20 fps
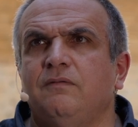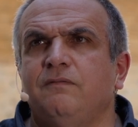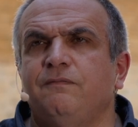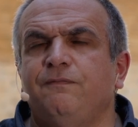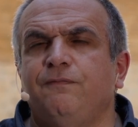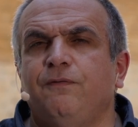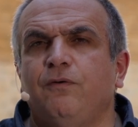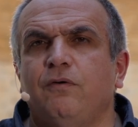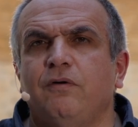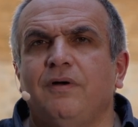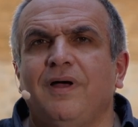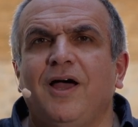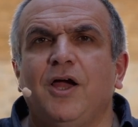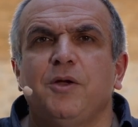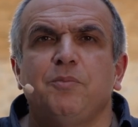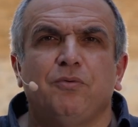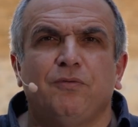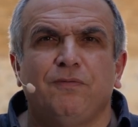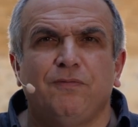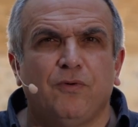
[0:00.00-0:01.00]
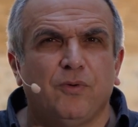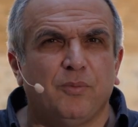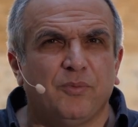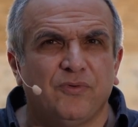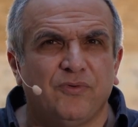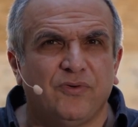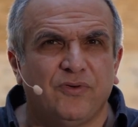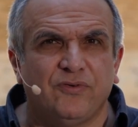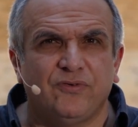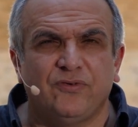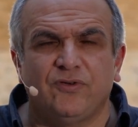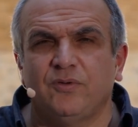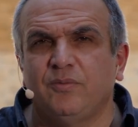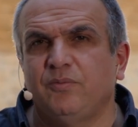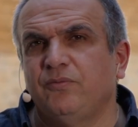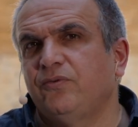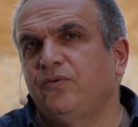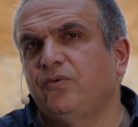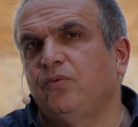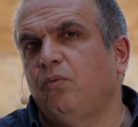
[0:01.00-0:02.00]
for high-performance
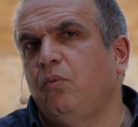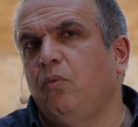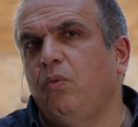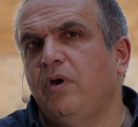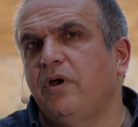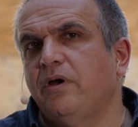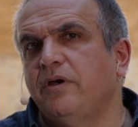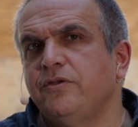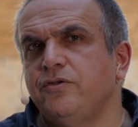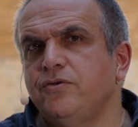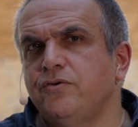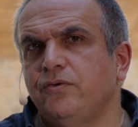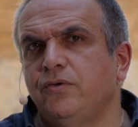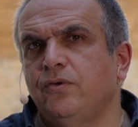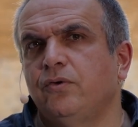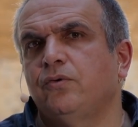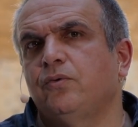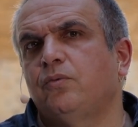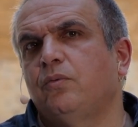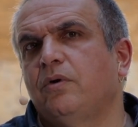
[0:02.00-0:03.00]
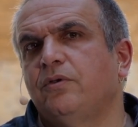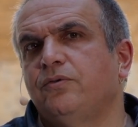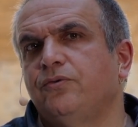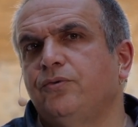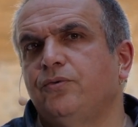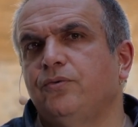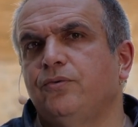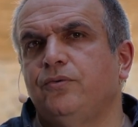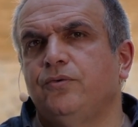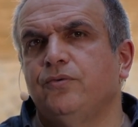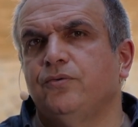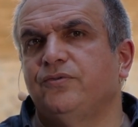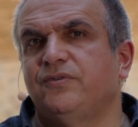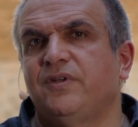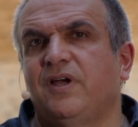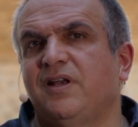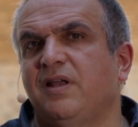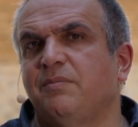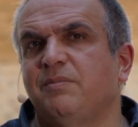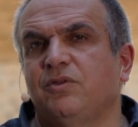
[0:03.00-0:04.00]
systems where you don't want to
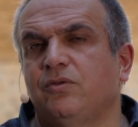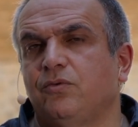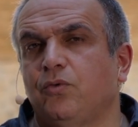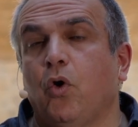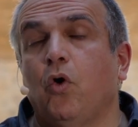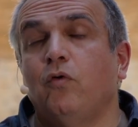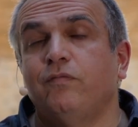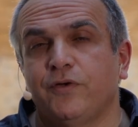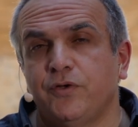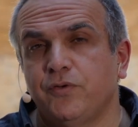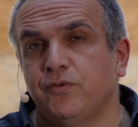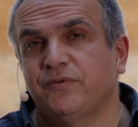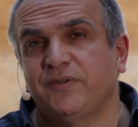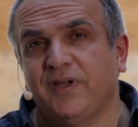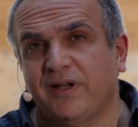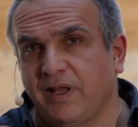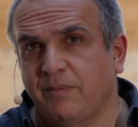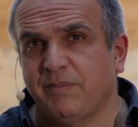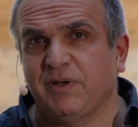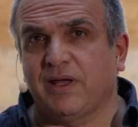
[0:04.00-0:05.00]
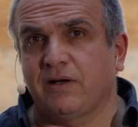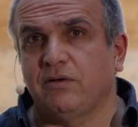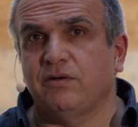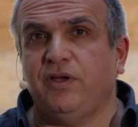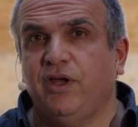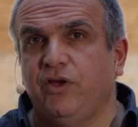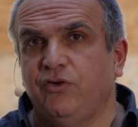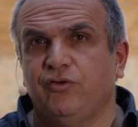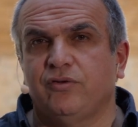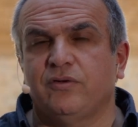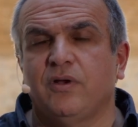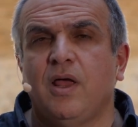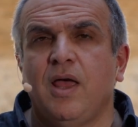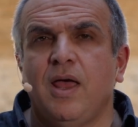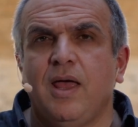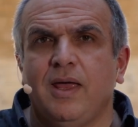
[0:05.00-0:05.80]
overuse dynamic allocation